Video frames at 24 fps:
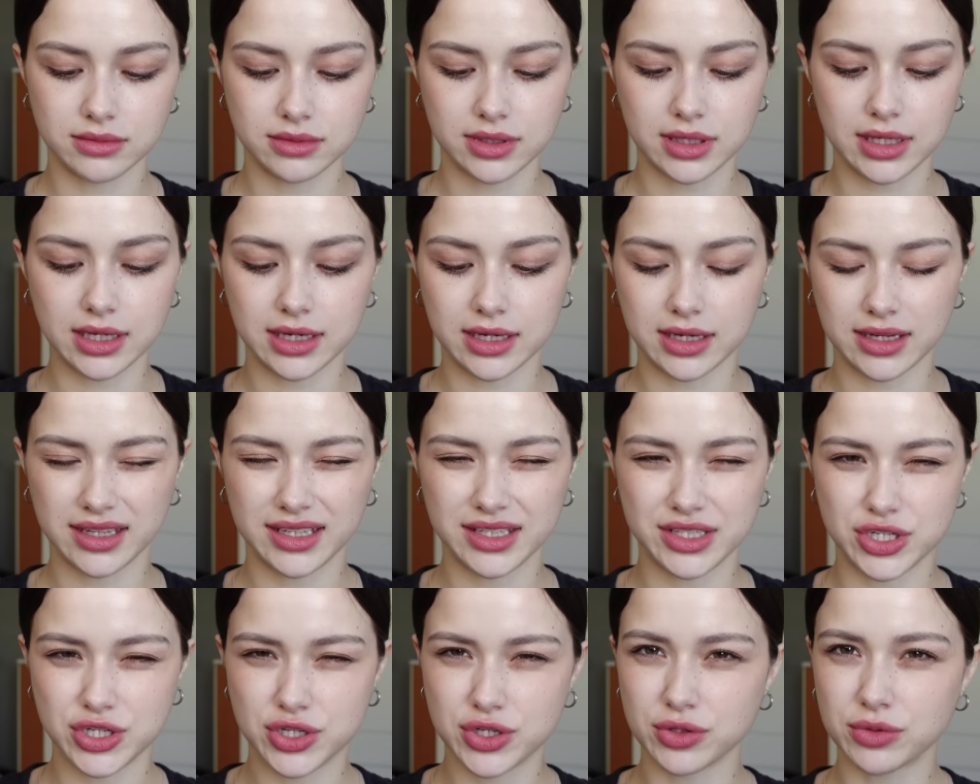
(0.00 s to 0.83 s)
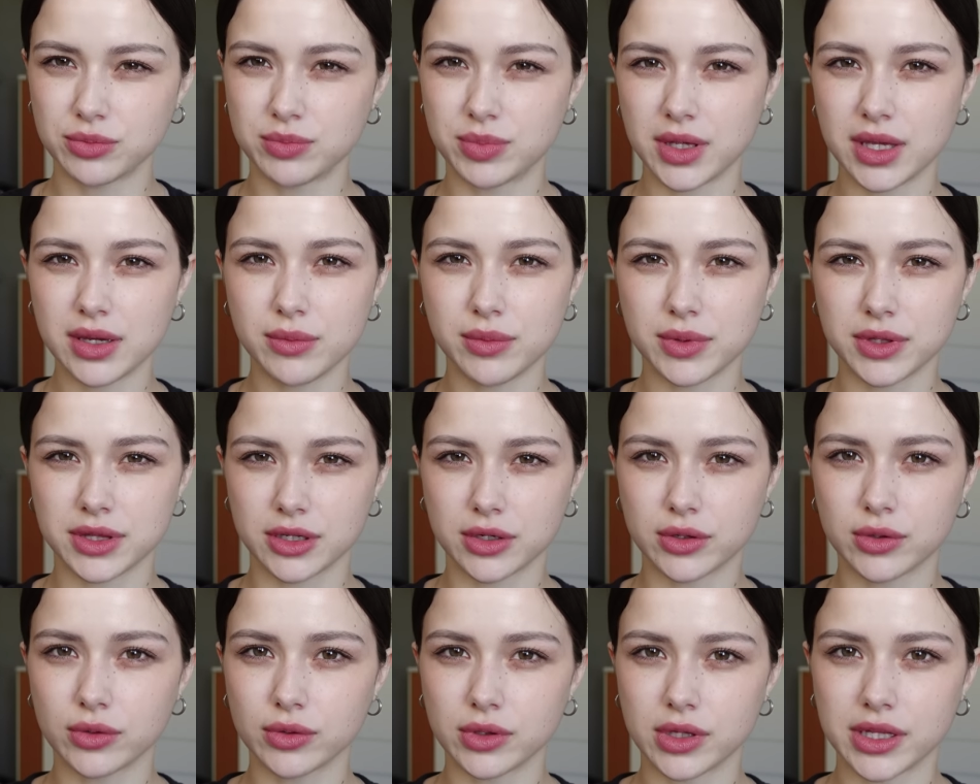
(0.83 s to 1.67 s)
yeah, it should be with
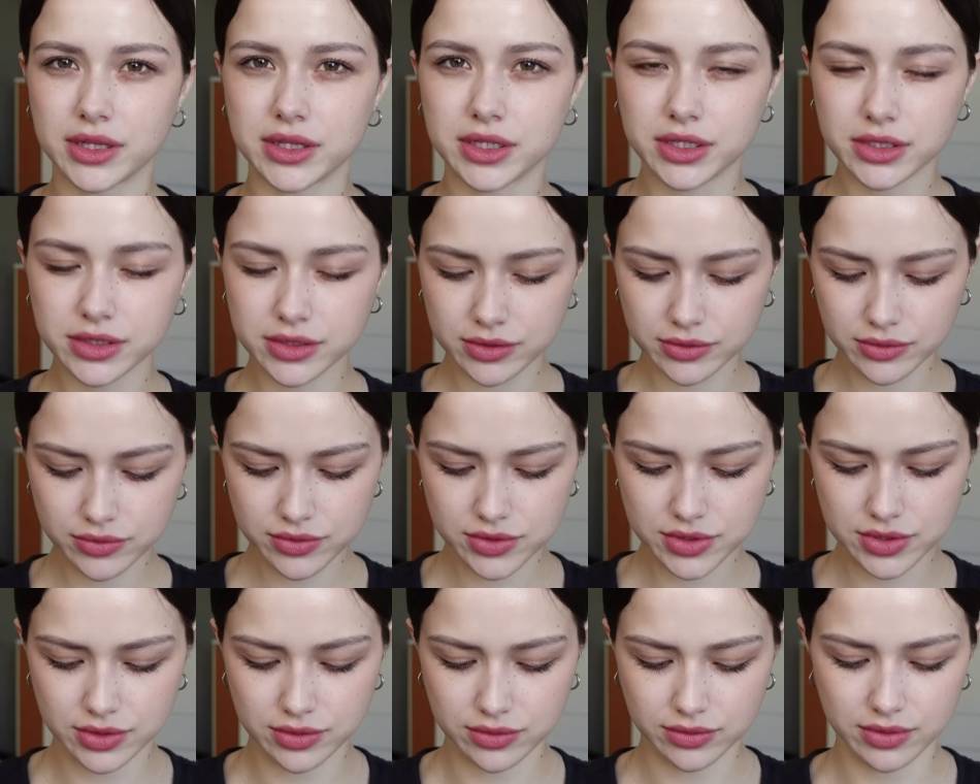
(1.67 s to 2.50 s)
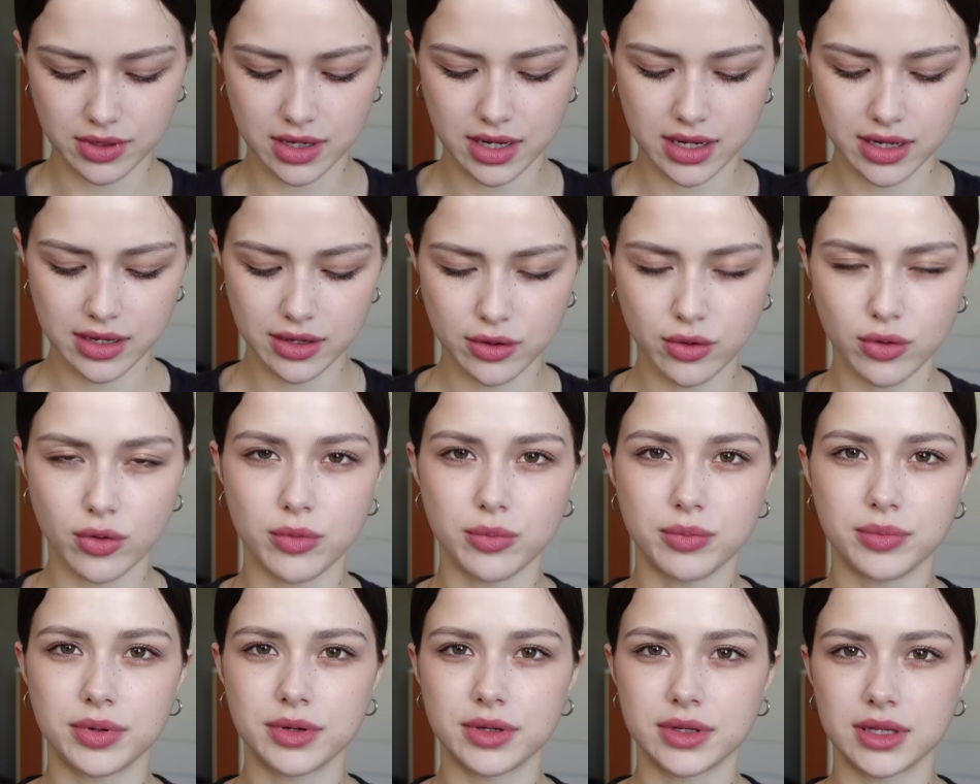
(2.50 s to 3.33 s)
cool undertone, so I hope
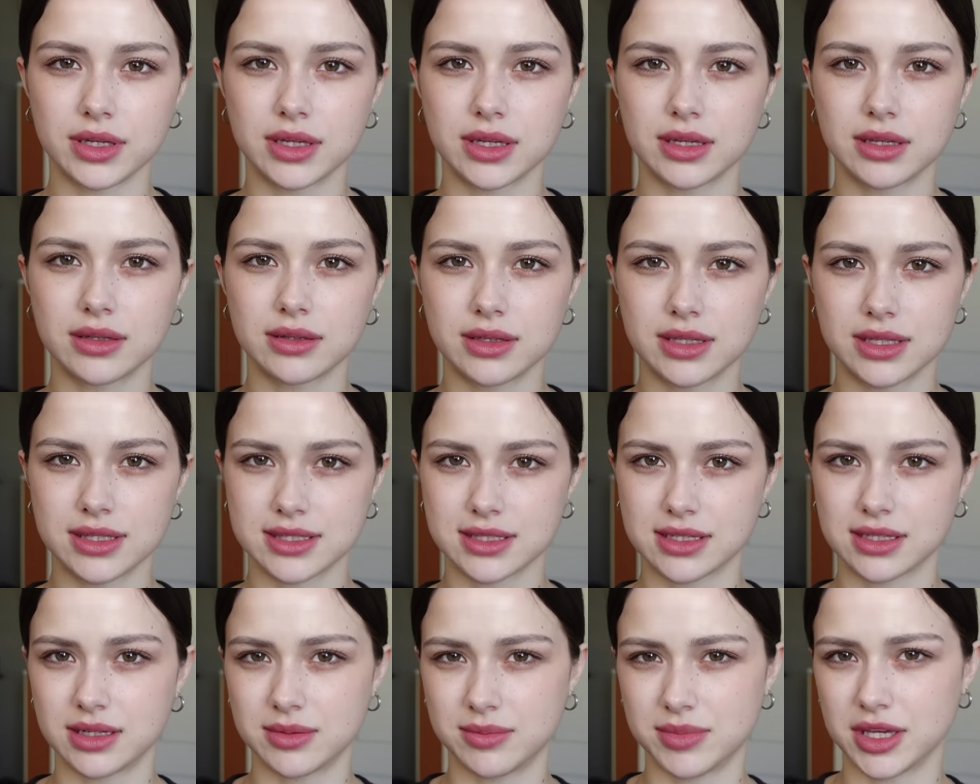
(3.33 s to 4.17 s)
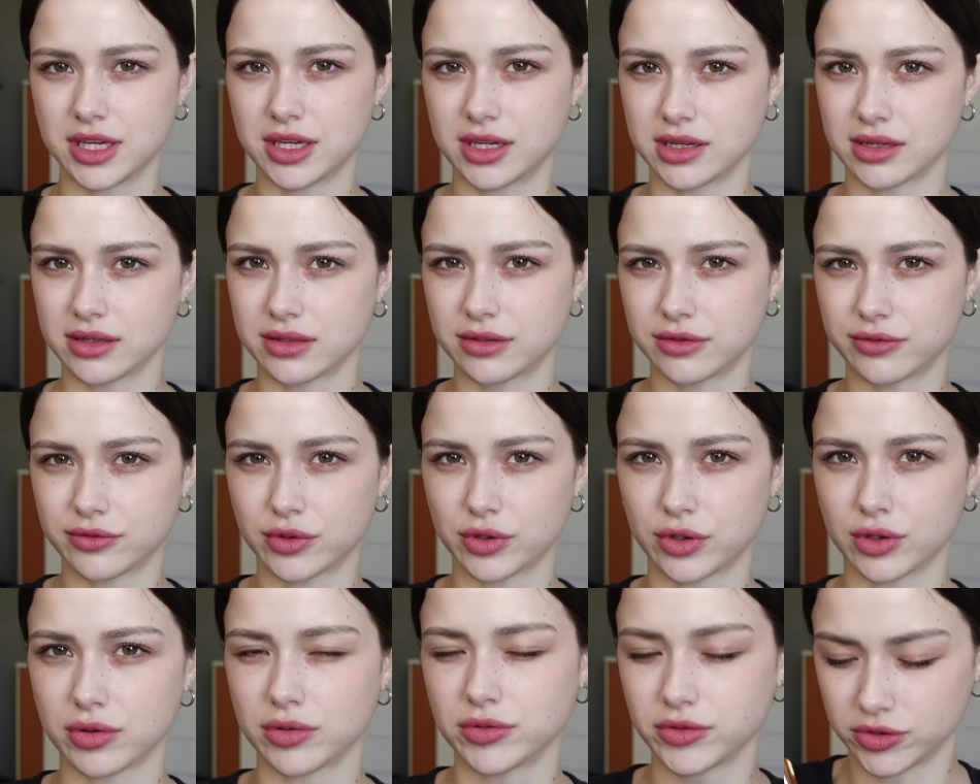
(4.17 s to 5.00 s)
it's gonna be good for
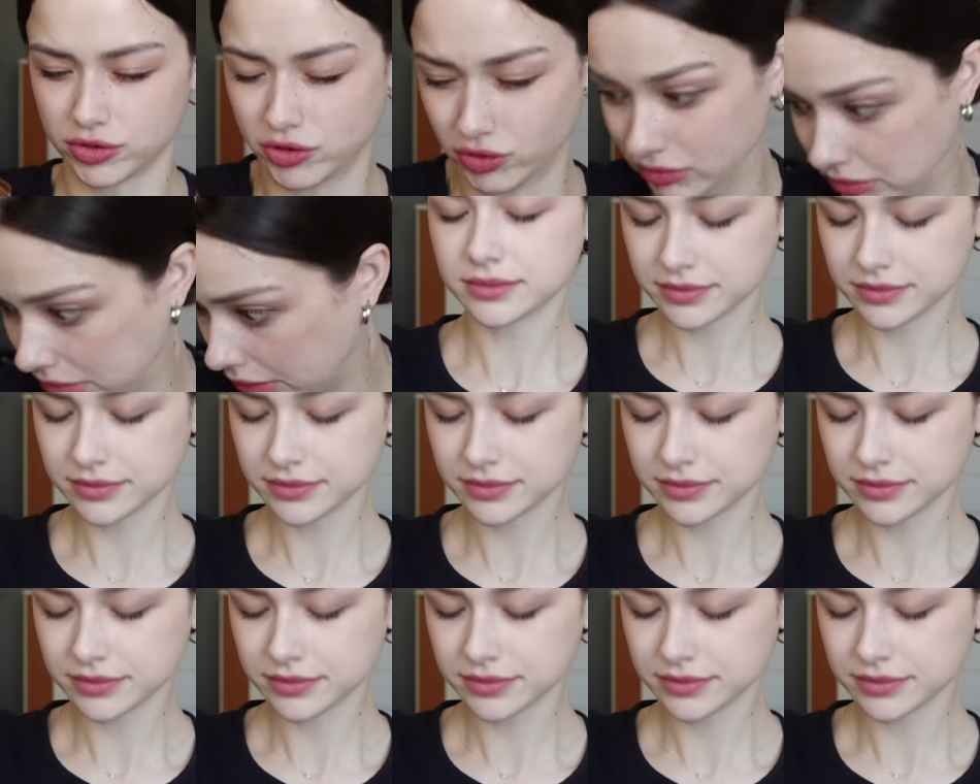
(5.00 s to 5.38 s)
contour.